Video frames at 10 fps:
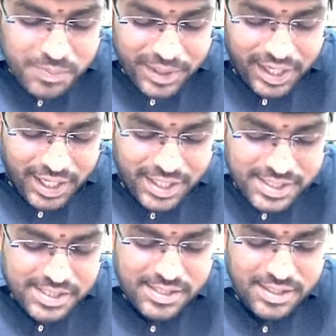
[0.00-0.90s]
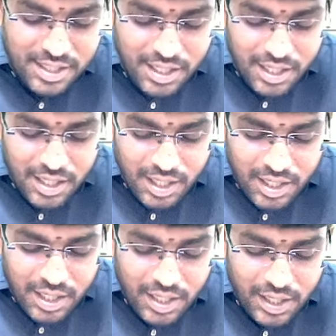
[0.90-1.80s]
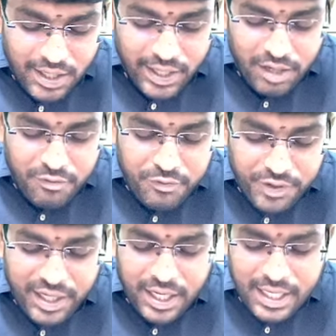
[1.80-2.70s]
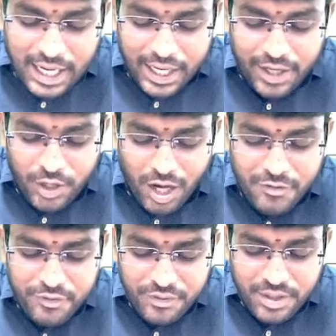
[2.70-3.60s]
means every kind of